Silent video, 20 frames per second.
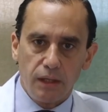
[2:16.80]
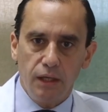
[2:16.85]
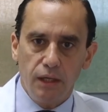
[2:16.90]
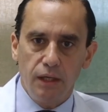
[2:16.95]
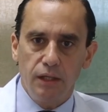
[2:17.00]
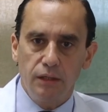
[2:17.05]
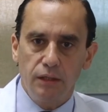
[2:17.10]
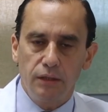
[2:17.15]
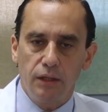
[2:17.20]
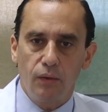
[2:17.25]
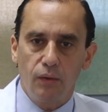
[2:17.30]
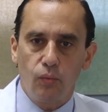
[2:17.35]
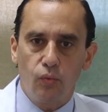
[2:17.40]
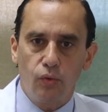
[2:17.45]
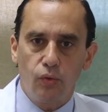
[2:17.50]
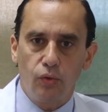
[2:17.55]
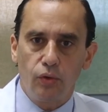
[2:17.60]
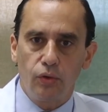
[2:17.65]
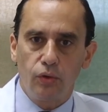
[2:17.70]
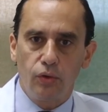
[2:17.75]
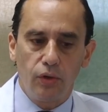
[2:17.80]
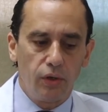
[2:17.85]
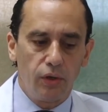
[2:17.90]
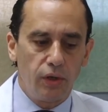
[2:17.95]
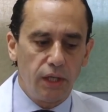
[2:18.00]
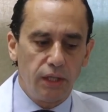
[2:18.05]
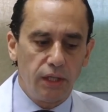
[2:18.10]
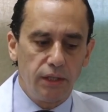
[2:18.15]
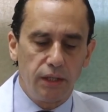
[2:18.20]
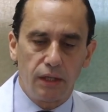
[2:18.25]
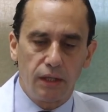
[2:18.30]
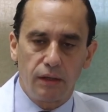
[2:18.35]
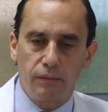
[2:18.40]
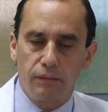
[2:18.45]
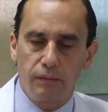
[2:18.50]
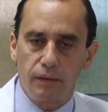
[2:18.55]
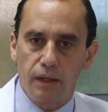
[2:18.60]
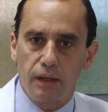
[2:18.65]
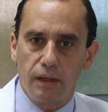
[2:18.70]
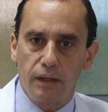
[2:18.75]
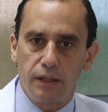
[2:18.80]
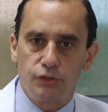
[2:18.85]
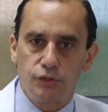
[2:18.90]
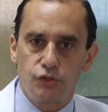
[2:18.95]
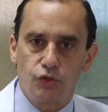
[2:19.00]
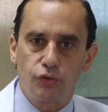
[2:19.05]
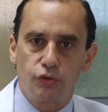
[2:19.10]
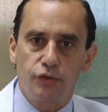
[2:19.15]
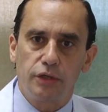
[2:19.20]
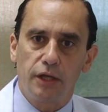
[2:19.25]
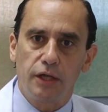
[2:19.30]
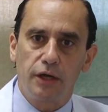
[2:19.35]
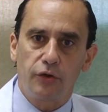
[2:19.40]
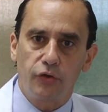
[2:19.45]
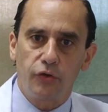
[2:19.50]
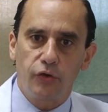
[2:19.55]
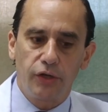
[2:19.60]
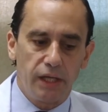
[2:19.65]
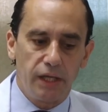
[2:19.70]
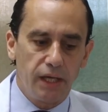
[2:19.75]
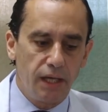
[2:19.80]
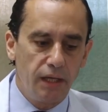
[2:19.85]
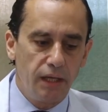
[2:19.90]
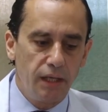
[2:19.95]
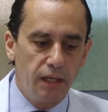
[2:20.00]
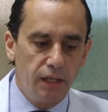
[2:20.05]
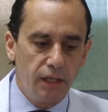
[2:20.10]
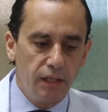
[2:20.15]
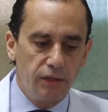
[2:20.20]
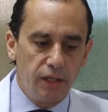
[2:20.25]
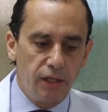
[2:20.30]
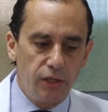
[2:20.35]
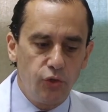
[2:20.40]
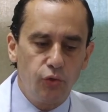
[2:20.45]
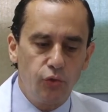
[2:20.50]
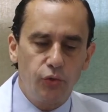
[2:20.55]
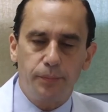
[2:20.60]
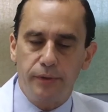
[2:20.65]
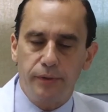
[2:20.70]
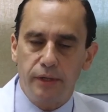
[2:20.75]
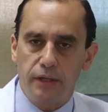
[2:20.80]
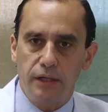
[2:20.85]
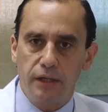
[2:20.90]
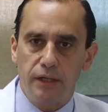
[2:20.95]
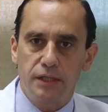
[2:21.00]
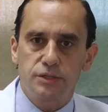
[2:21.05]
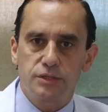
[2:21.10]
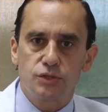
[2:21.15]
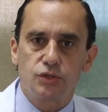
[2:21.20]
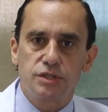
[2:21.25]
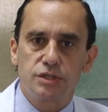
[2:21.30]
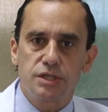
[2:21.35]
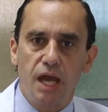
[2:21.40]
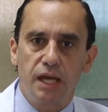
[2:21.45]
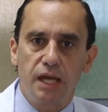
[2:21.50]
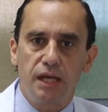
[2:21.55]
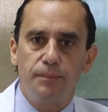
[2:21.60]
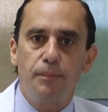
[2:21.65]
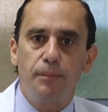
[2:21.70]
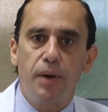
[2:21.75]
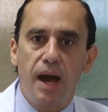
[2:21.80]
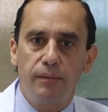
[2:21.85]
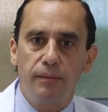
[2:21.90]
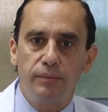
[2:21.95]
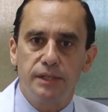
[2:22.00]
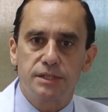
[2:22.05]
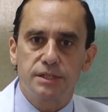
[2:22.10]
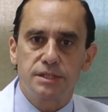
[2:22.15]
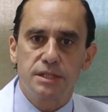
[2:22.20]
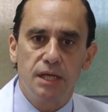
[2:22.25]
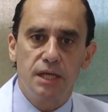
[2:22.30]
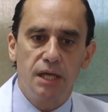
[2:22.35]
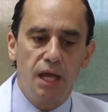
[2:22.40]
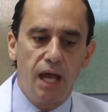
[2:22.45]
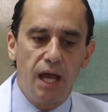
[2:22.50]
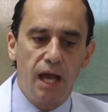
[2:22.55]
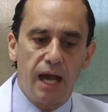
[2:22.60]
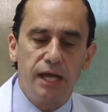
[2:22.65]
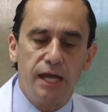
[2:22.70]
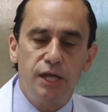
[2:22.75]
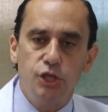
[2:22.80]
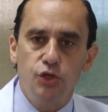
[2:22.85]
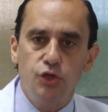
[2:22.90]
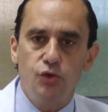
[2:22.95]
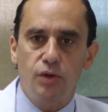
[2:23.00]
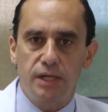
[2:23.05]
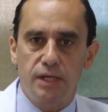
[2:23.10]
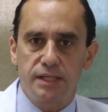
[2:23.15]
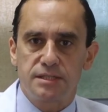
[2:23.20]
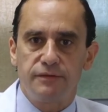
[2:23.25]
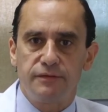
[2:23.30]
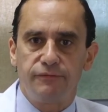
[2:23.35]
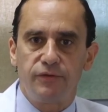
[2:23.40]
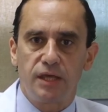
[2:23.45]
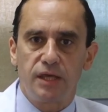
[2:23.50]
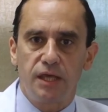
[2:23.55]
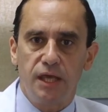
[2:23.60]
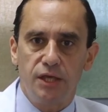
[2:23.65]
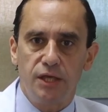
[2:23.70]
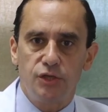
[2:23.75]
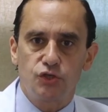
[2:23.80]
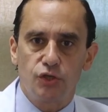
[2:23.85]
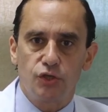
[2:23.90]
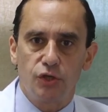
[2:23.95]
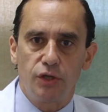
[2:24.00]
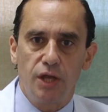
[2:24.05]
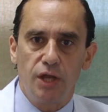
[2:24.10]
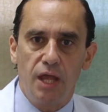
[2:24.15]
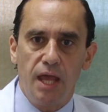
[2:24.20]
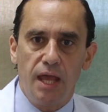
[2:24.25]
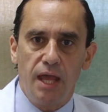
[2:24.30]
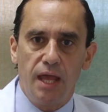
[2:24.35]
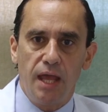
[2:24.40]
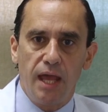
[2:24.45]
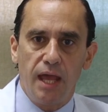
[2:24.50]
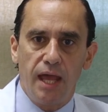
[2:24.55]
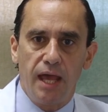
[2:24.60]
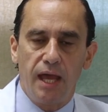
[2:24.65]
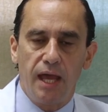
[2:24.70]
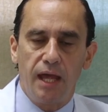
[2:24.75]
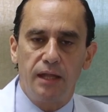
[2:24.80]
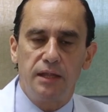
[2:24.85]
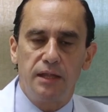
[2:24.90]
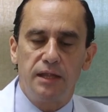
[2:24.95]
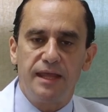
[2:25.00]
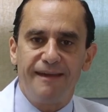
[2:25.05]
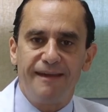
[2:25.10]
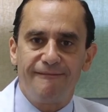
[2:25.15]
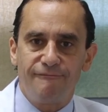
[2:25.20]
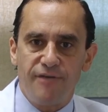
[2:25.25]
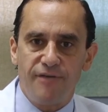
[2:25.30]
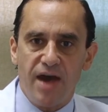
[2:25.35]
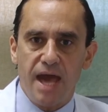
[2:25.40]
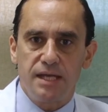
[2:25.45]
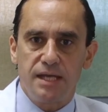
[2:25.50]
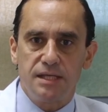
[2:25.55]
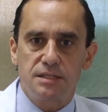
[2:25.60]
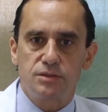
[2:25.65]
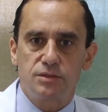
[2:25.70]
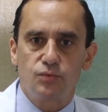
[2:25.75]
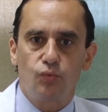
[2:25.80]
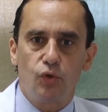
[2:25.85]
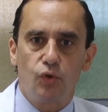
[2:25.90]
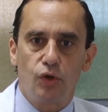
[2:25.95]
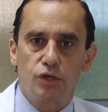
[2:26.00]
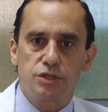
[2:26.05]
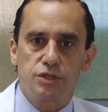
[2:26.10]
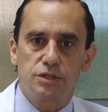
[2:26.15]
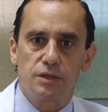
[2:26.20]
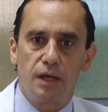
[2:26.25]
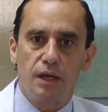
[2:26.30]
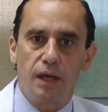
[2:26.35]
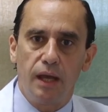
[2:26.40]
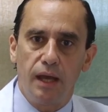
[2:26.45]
in the journal Hernia, the European Hernia Society published a new classification, and the advice was,